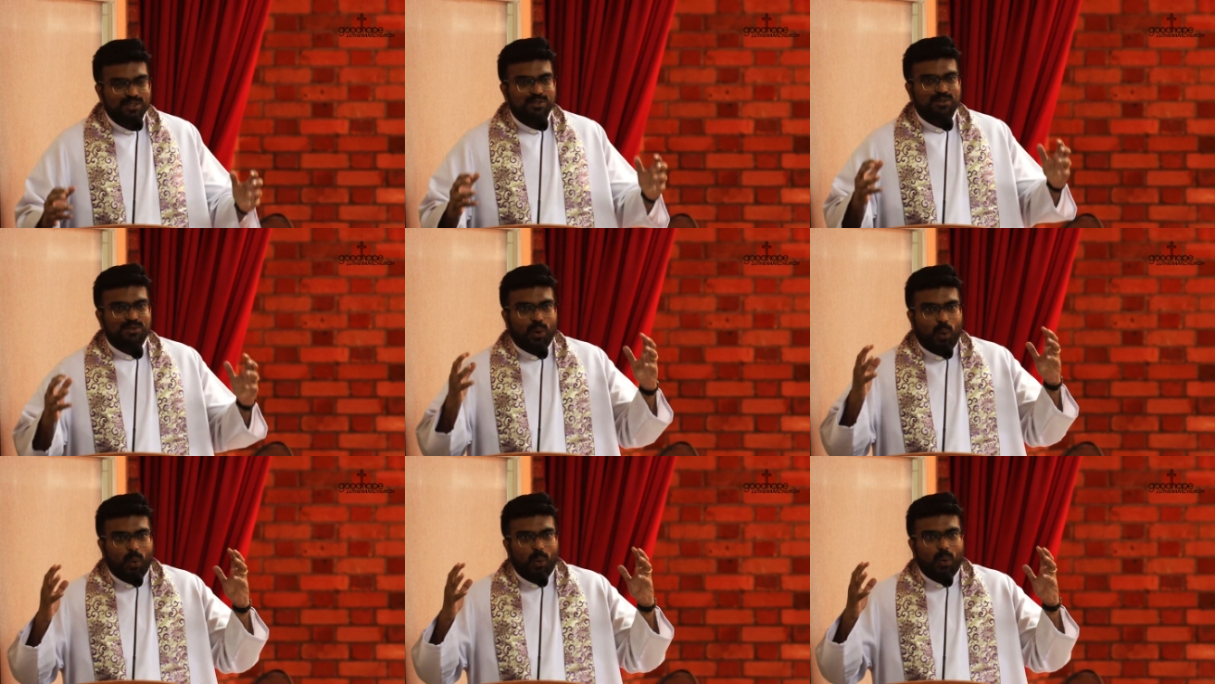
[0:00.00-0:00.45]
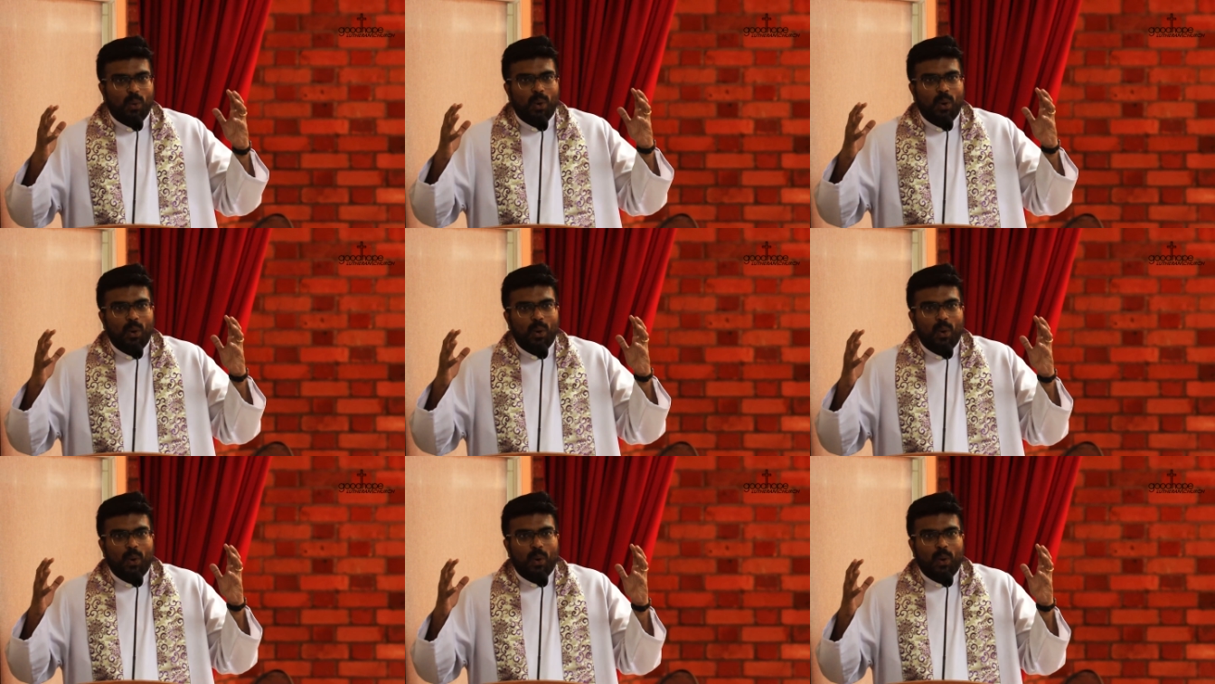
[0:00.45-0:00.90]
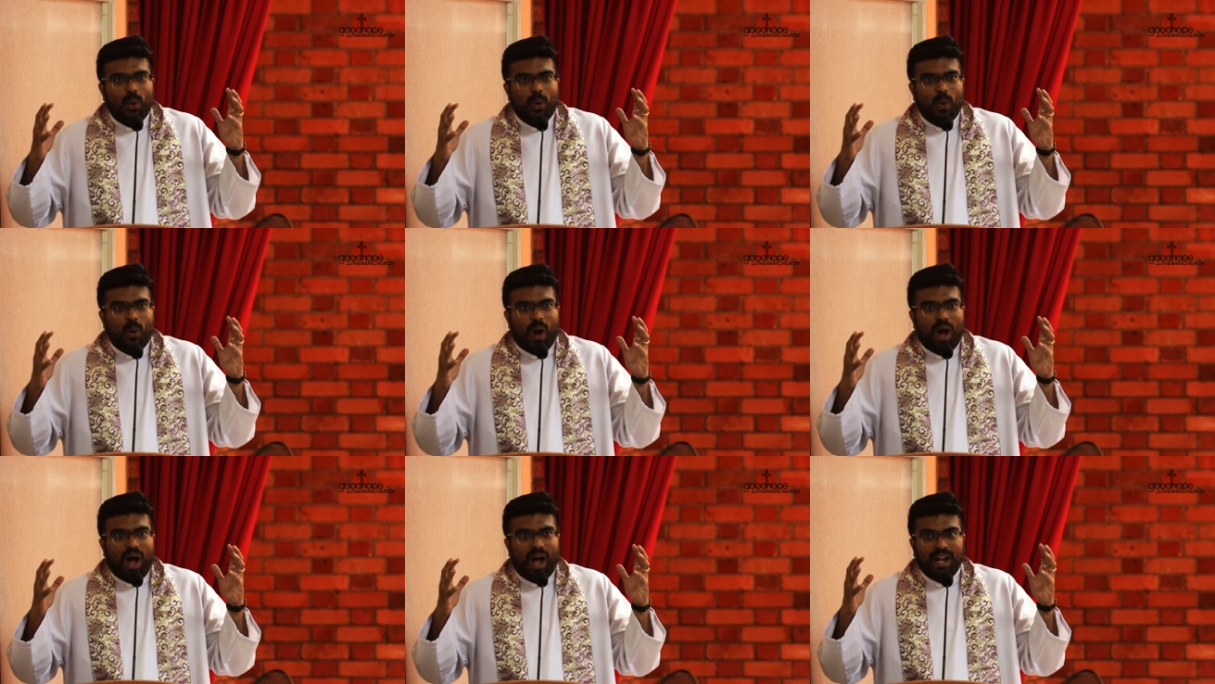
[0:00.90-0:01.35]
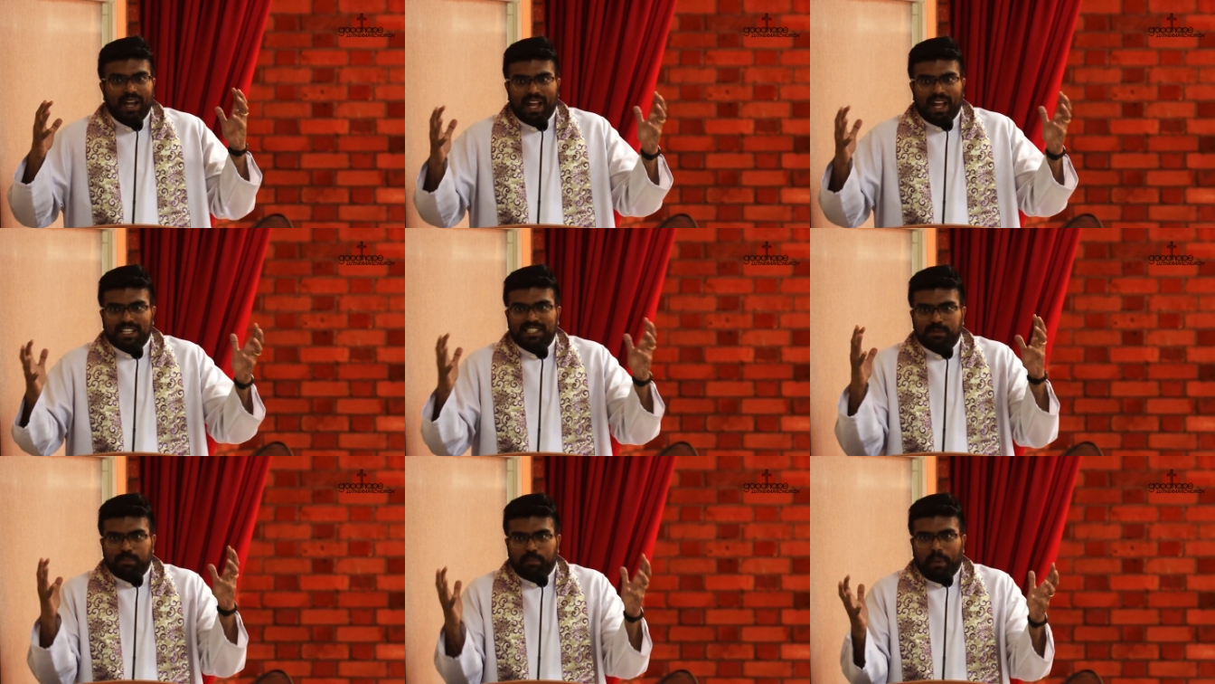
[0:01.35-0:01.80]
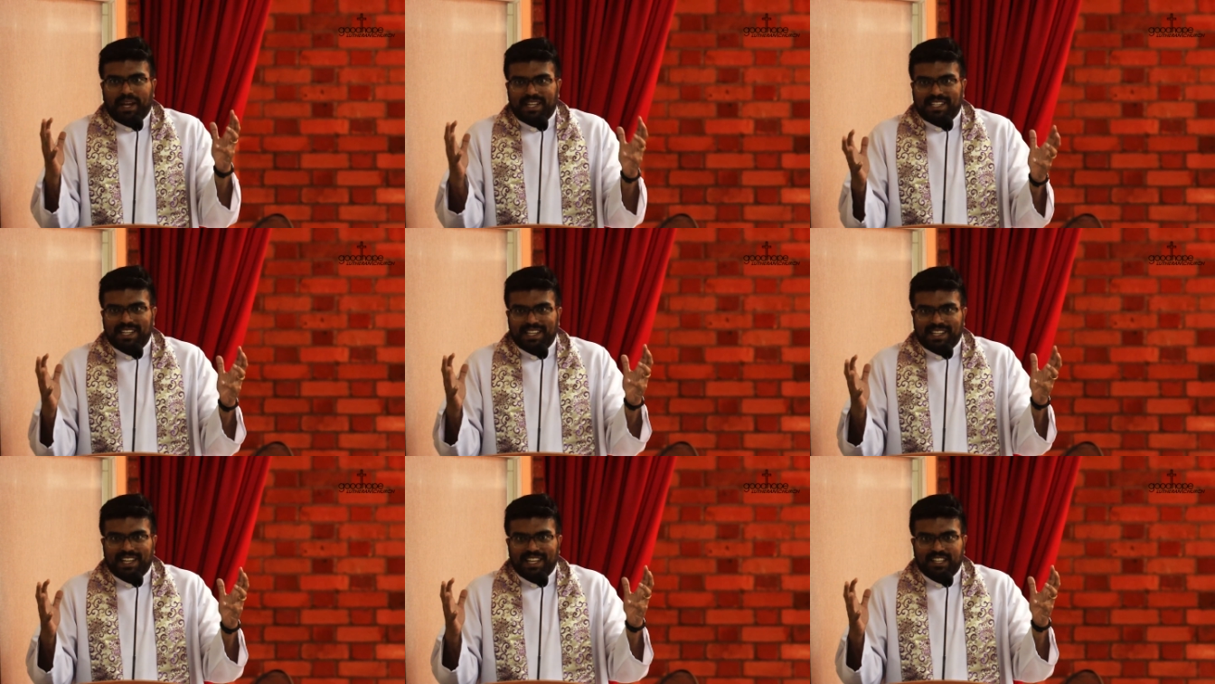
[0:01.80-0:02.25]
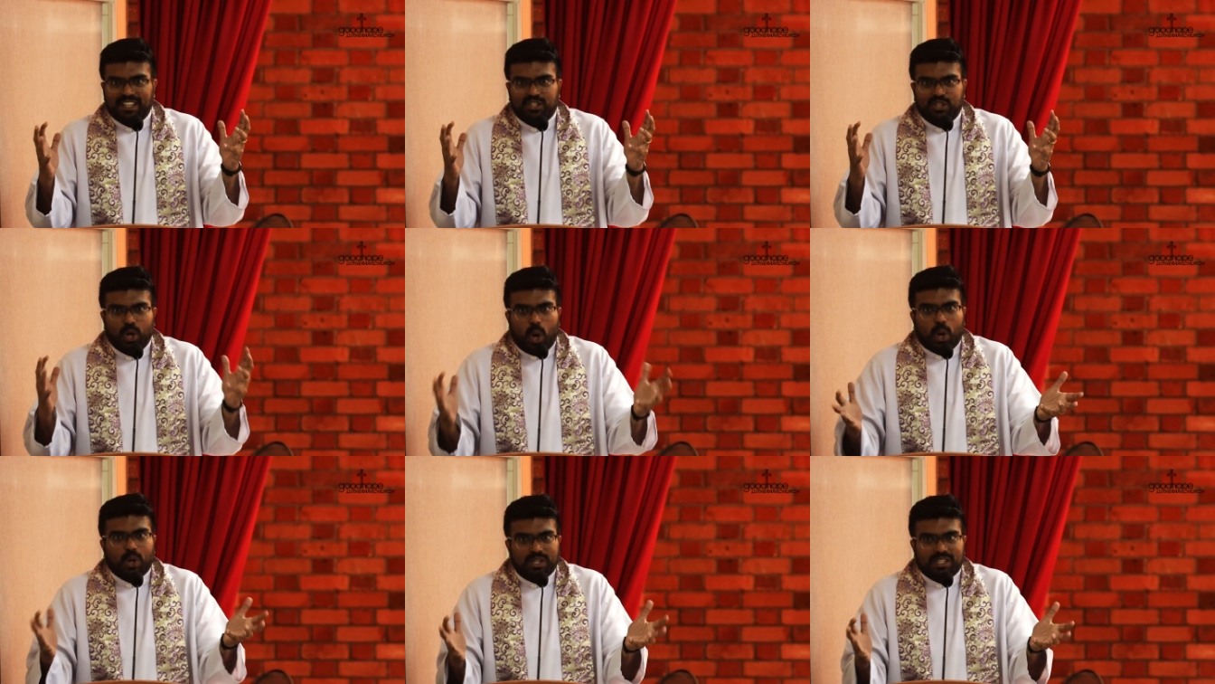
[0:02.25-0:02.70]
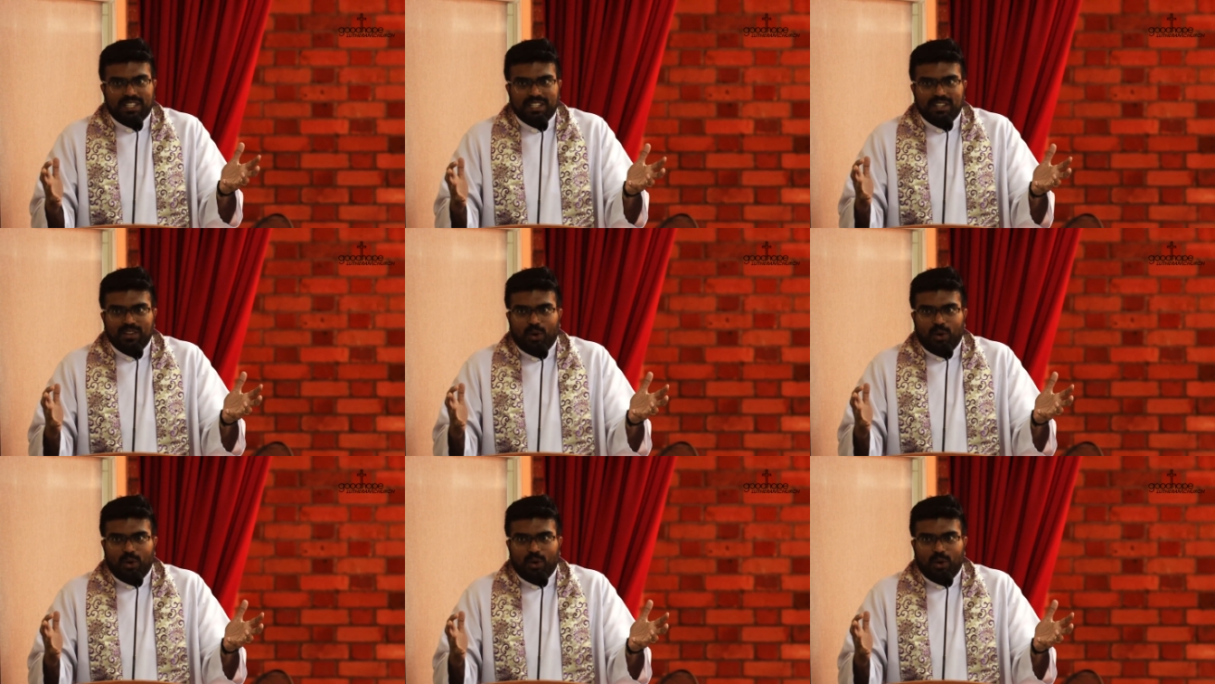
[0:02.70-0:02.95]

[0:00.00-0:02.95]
so unexpectedly shocked.